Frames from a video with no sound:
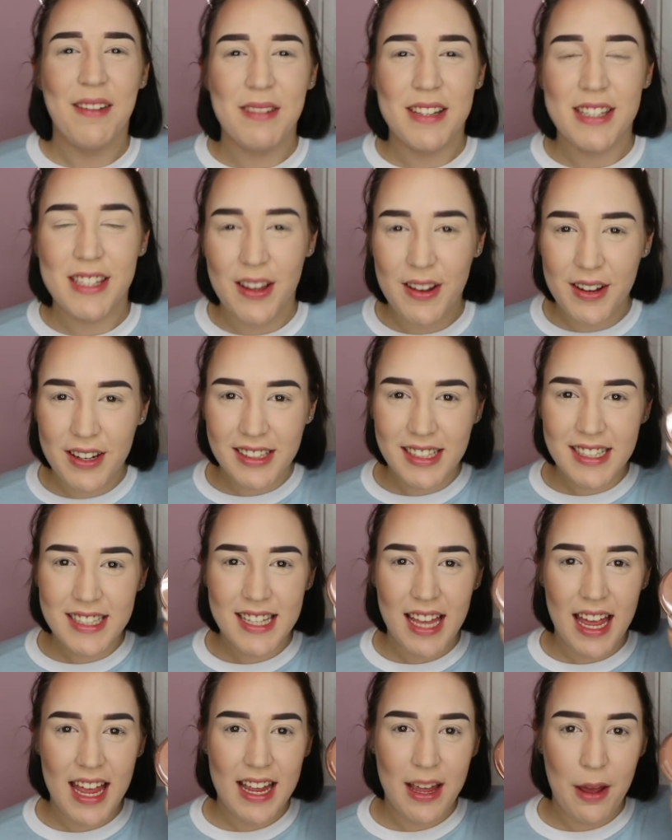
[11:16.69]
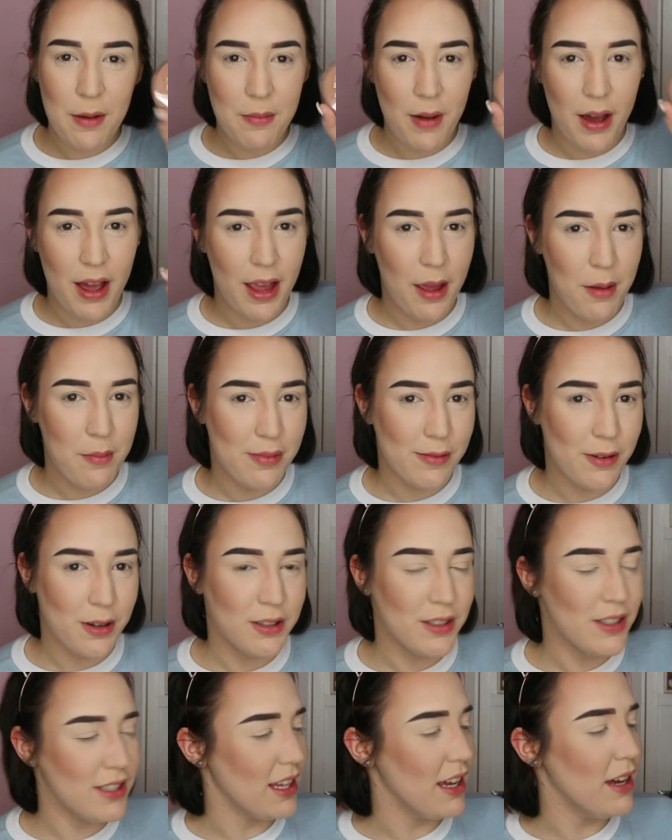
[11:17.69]
So I'm going to take my
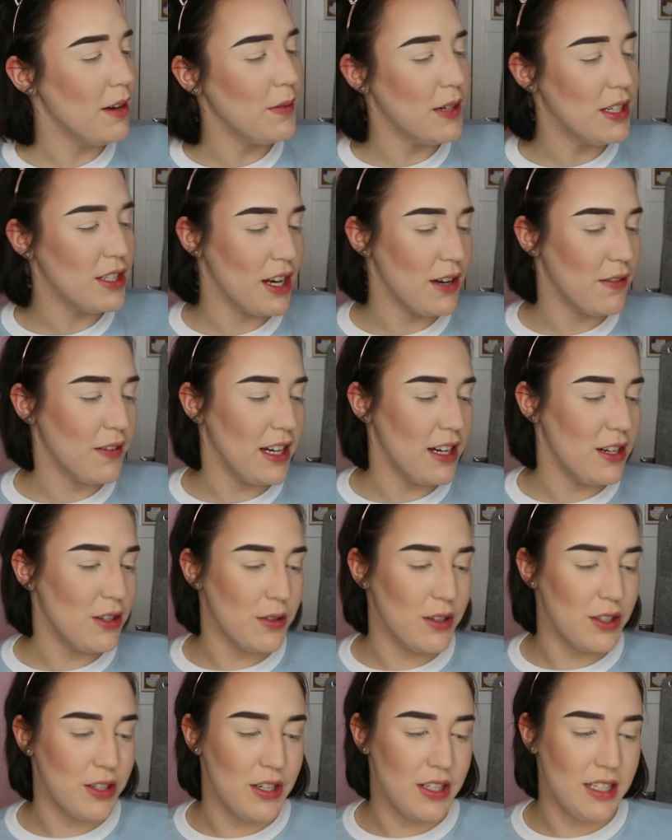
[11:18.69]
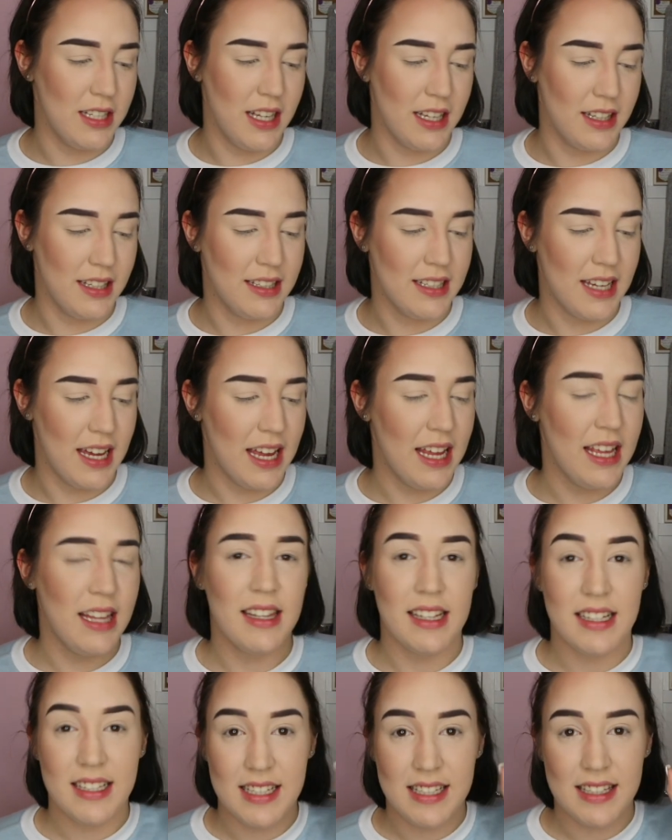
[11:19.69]
bronzer, which I really enjoyed using the other day.
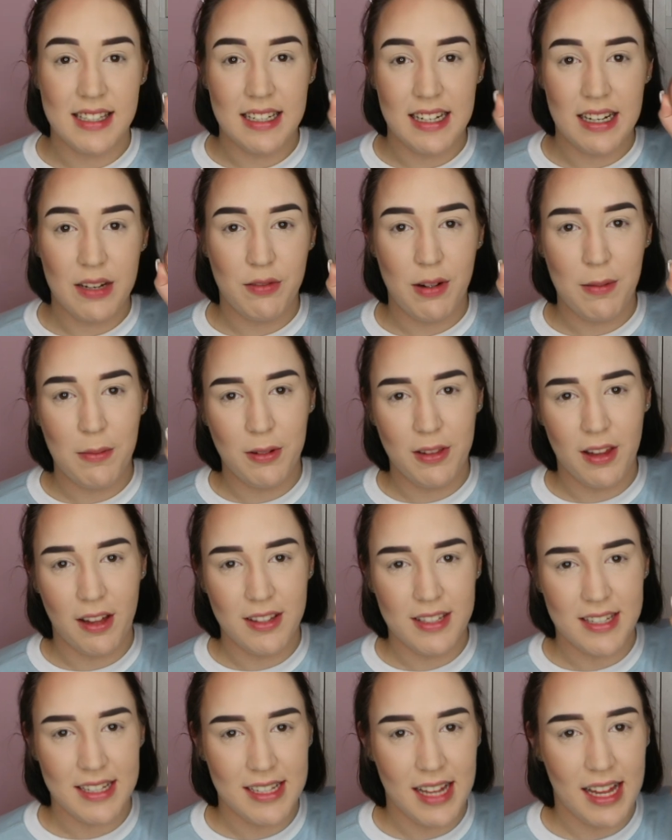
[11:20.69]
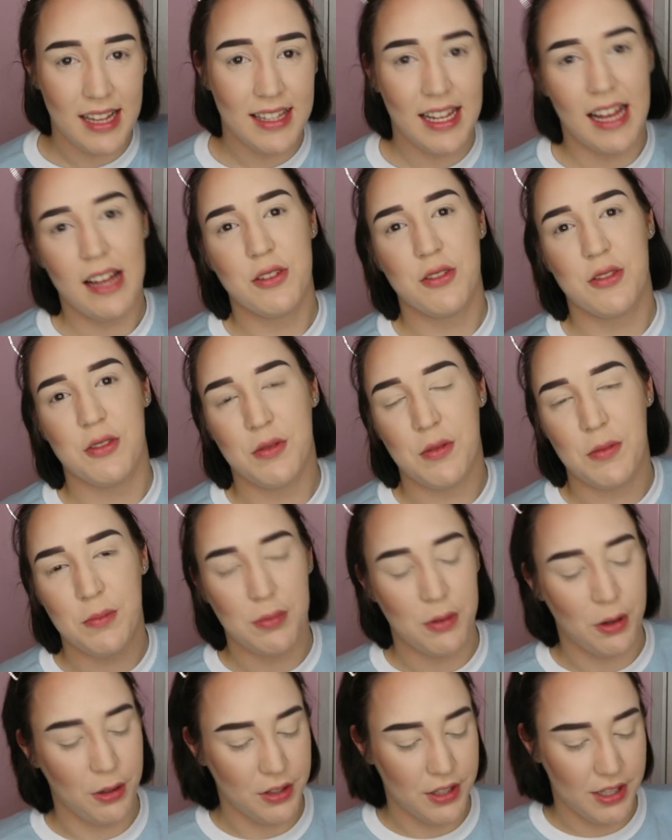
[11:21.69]
This is the Rimmel London Natural
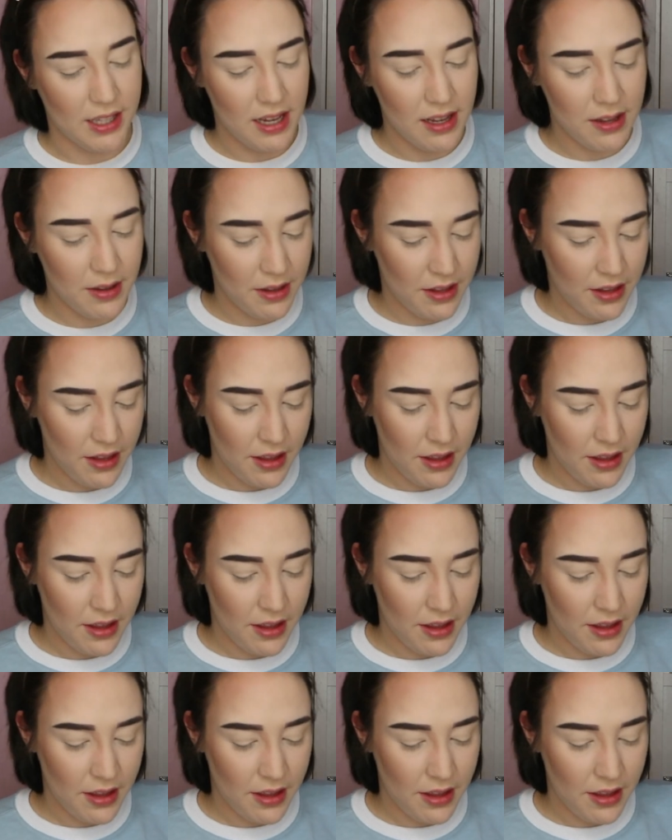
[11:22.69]
Bronzer.